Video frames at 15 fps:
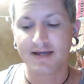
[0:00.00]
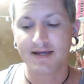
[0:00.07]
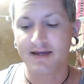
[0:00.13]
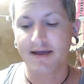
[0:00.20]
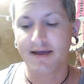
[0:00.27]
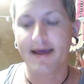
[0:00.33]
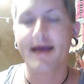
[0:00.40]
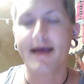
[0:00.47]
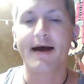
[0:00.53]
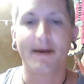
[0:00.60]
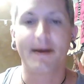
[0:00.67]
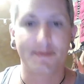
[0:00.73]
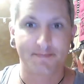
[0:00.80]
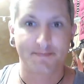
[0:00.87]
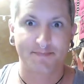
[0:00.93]

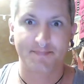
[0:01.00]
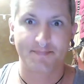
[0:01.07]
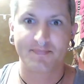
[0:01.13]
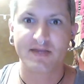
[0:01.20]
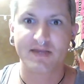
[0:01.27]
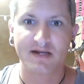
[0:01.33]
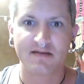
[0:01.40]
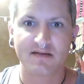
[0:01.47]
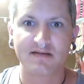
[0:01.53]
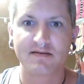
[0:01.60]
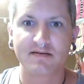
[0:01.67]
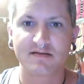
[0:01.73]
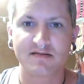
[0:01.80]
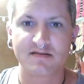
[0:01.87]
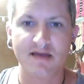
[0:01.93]
Yeah, and it's
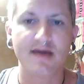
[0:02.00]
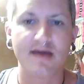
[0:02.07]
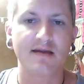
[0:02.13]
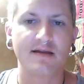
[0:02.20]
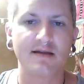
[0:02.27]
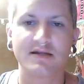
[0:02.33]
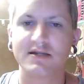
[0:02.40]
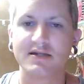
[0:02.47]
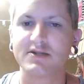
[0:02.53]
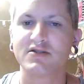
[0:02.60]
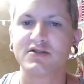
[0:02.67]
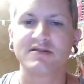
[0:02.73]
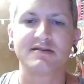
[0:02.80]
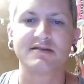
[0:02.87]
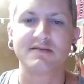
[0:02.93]
insane, and it
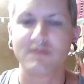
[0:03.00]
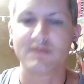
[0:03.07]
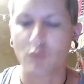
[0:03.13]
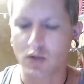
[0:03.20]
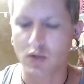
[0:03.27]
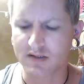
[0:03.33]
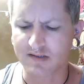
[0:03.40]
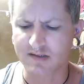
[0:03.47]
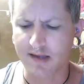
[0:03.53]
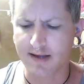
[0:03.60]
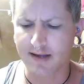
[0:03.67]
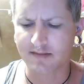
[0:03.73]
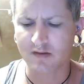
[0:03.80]
just gets even more insane.